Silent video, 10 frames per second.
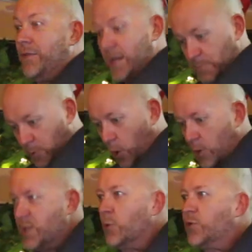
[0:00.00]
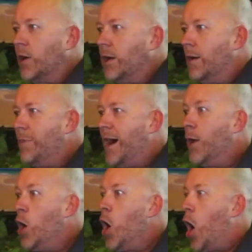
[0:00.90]
this, but also talking
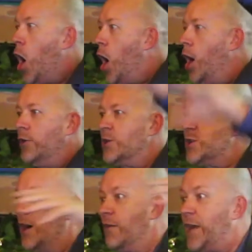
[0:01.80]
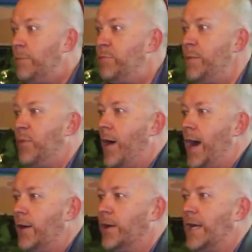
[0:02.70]
about all the stuff that people
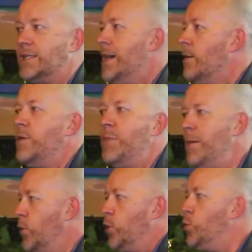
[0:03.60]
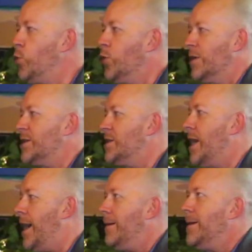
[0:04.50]
aggregate. Remember, Google is
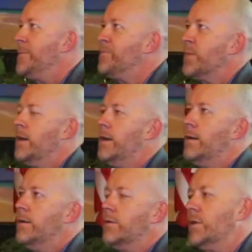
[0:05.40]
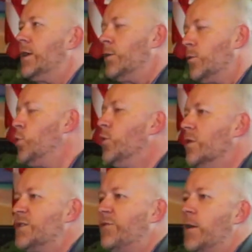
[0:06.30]
not,
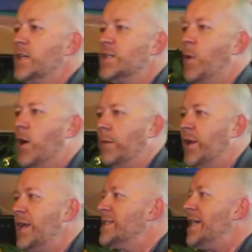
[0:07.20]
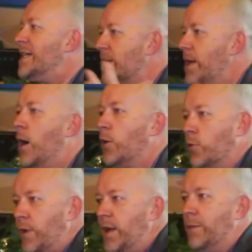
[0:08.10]
Google is very smart, but it's, it's an
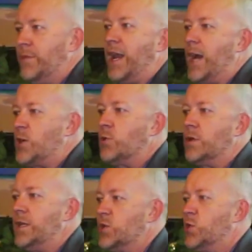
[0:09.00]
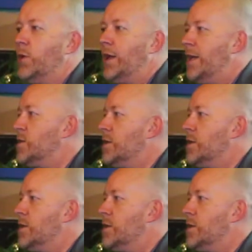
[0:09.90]
algorithm that actually is doing that. It's